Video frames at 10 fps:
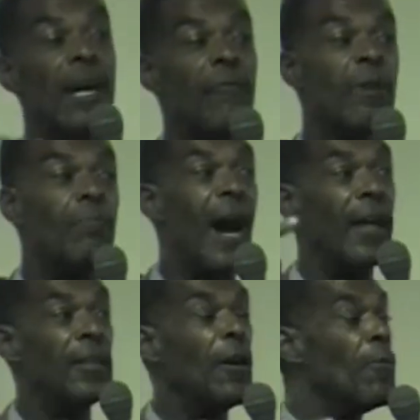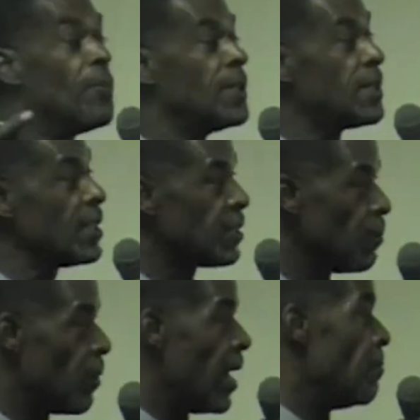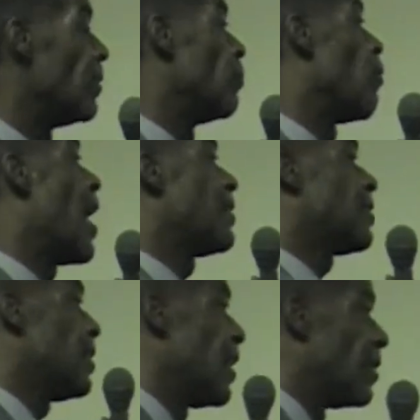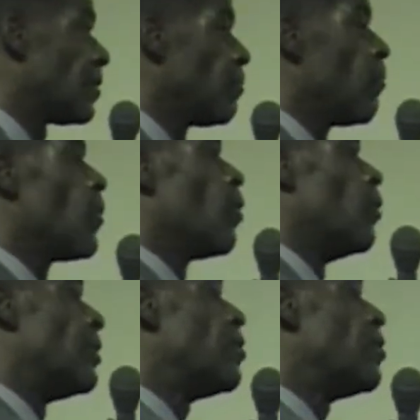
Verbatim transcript: everybody don't participate, but watch this. When